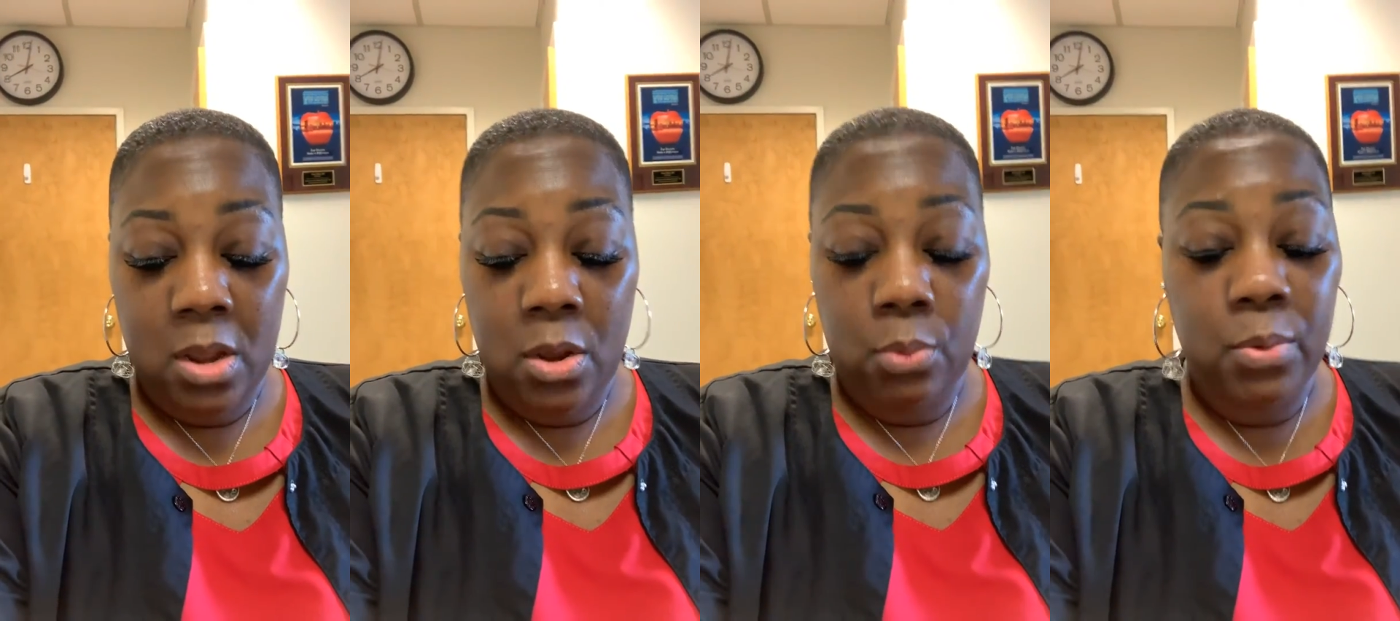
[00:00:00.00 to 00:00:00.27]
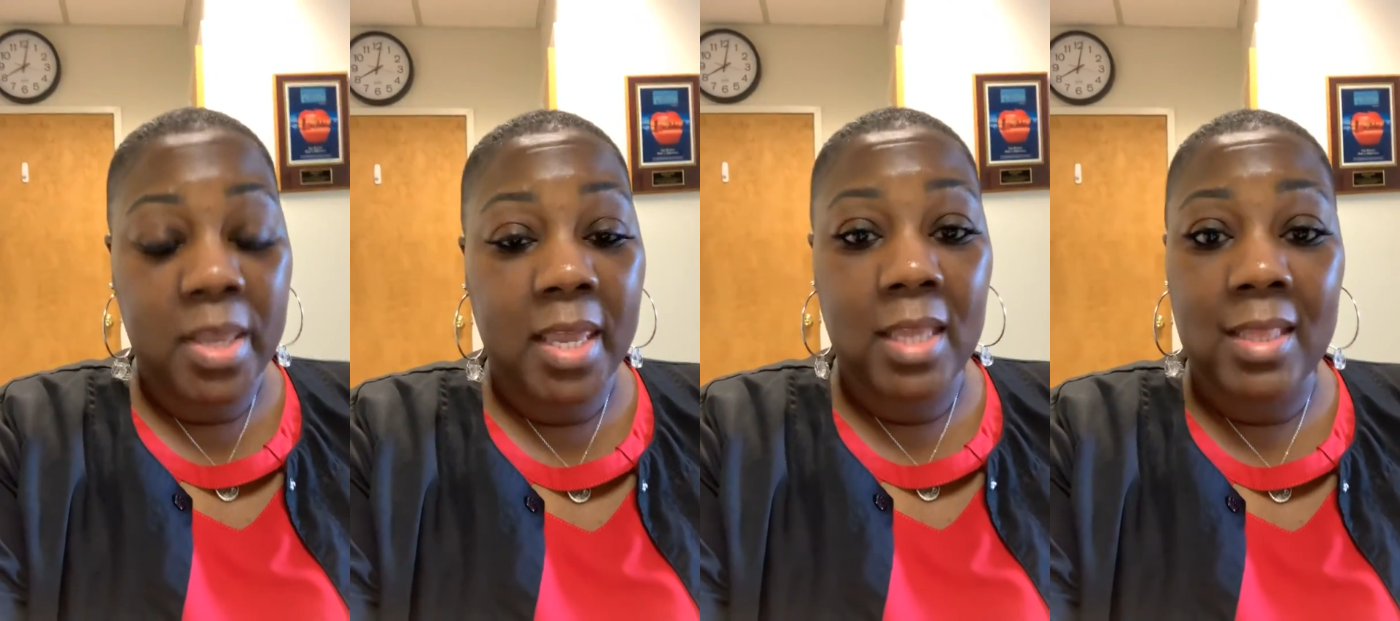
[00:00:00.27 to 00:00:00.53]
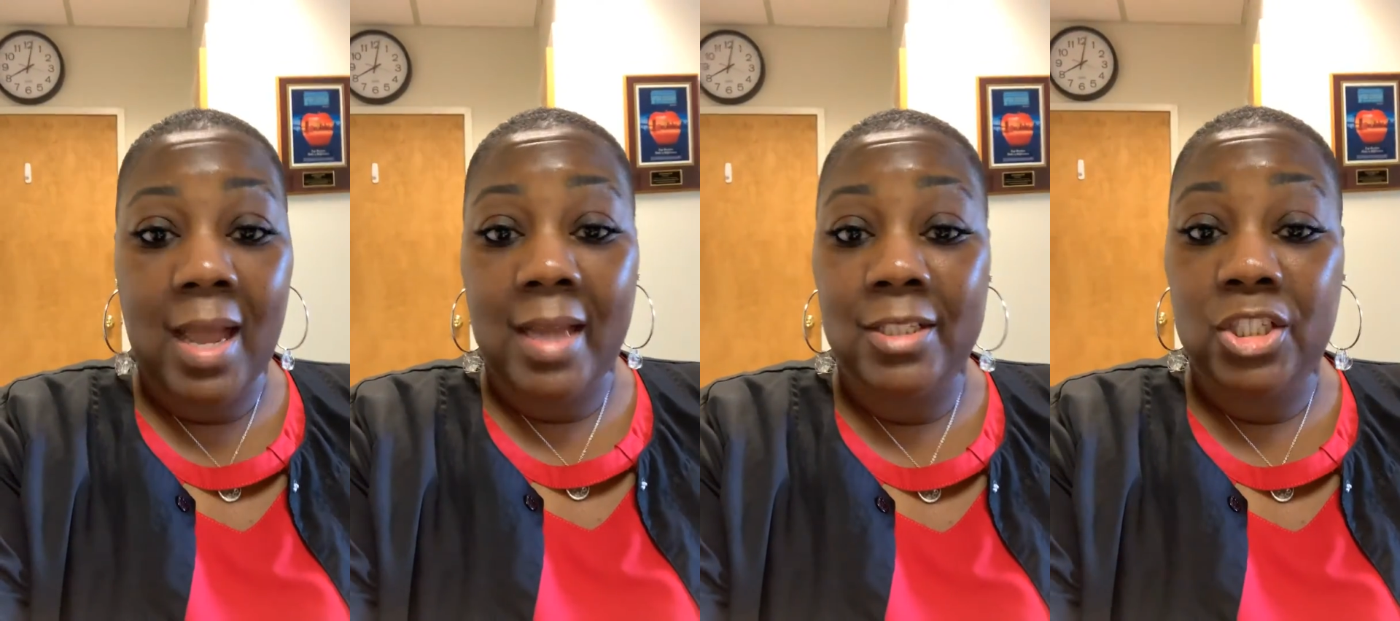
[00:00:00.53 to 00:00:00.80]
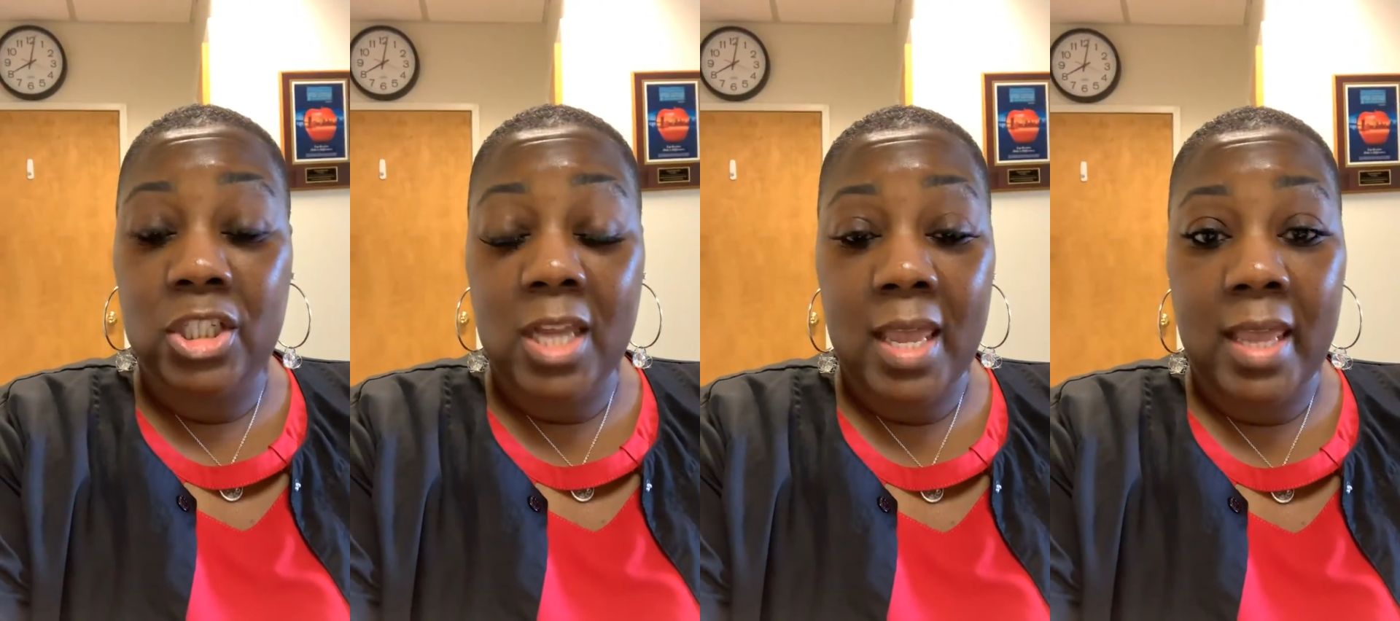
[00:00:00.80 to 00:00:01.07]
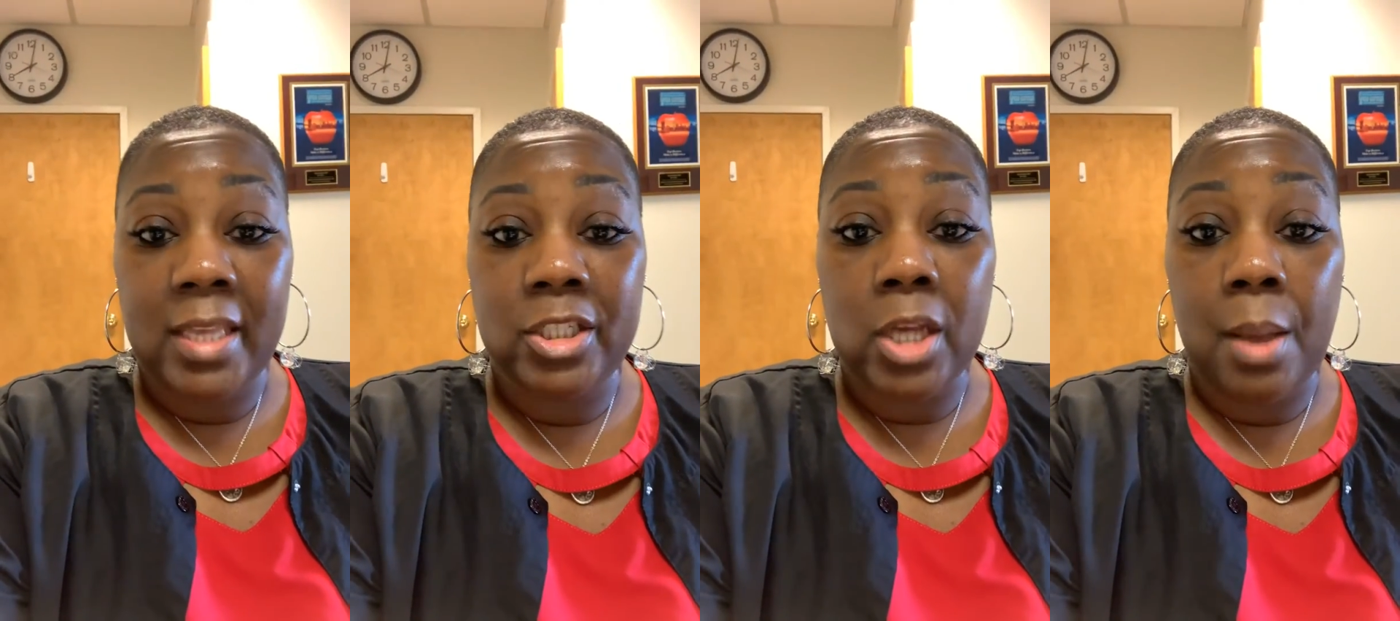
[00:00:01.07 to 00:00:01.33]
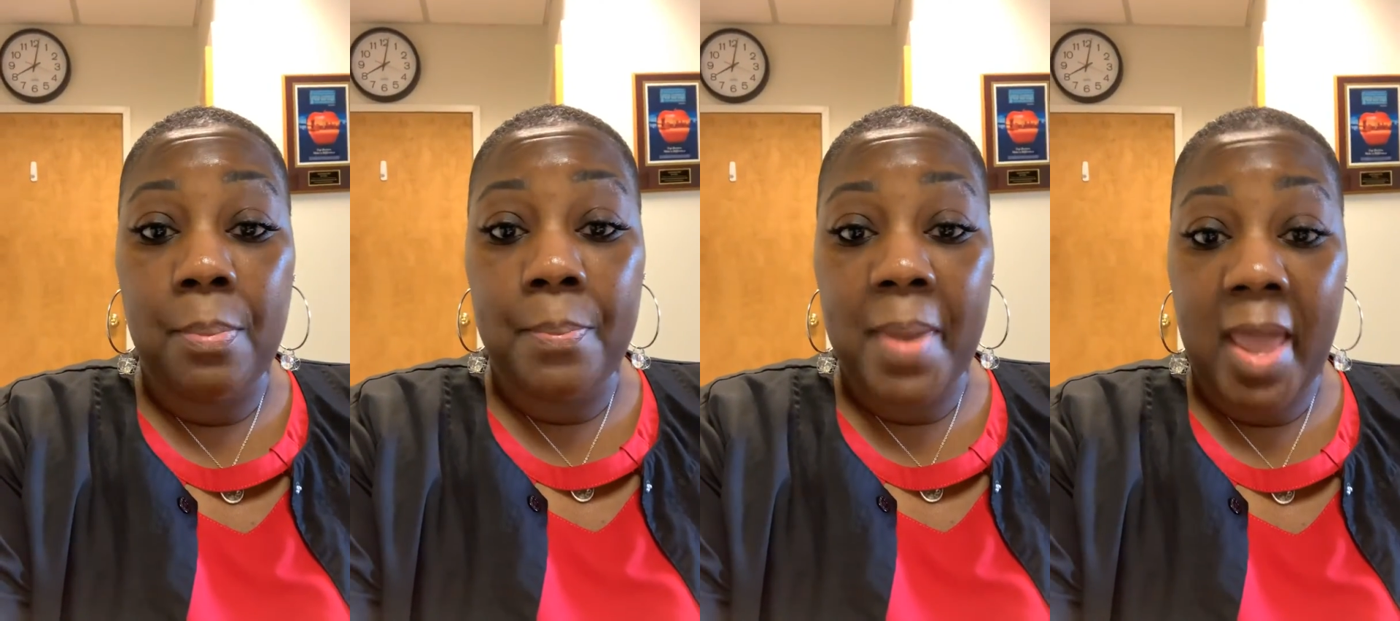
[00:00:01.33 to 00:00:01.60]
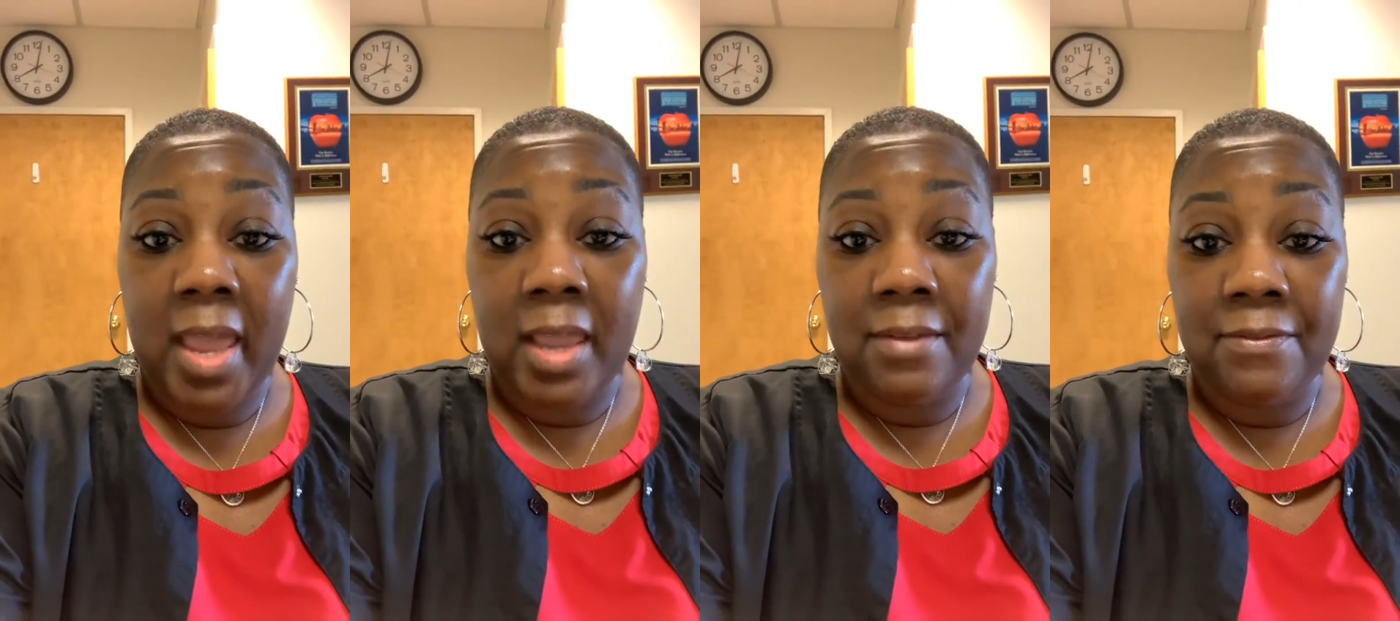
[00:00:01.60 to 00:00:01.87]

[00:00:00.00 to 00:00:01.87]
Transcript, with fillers: We cannot change a pain